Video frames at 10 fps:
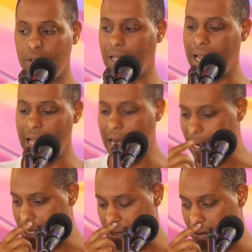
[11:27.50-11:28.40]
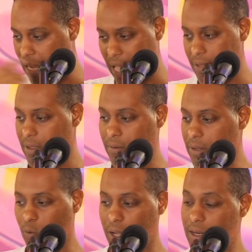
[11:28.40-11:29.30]
you can, I, and I, I,
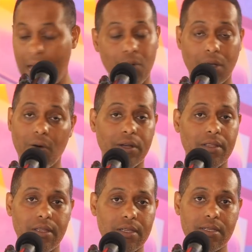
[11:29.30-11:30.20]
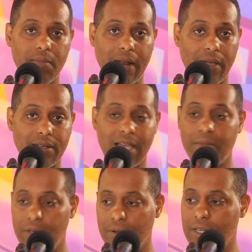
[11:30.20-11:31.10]
one day I will go into this. I don't have
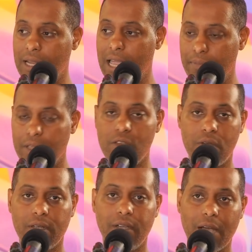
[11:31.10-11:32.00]
time to do it tonight, but you can